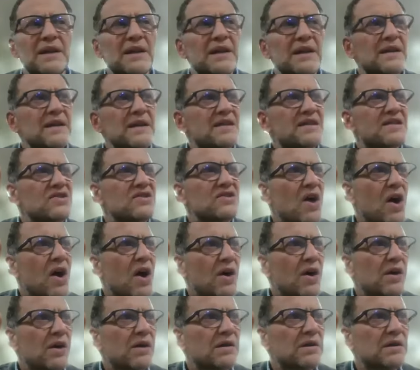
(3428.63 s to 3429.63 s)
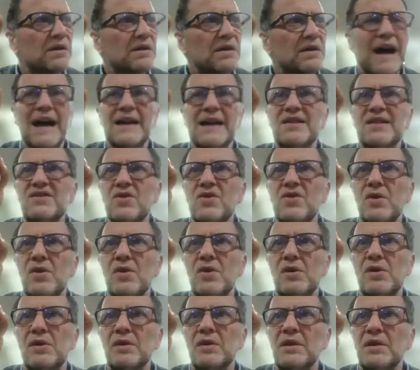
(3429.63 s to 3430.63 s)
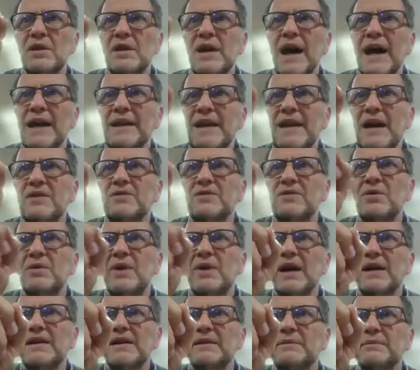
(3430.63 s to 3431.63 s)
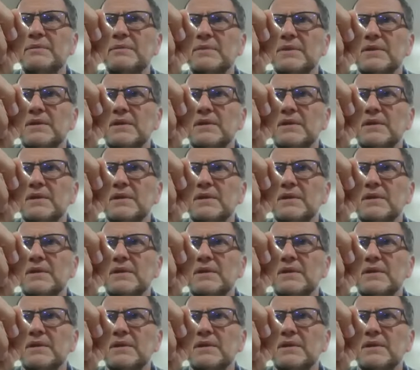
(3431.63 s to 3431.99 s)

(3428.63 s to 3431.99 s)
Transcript: lisno asur, anachnu achim,"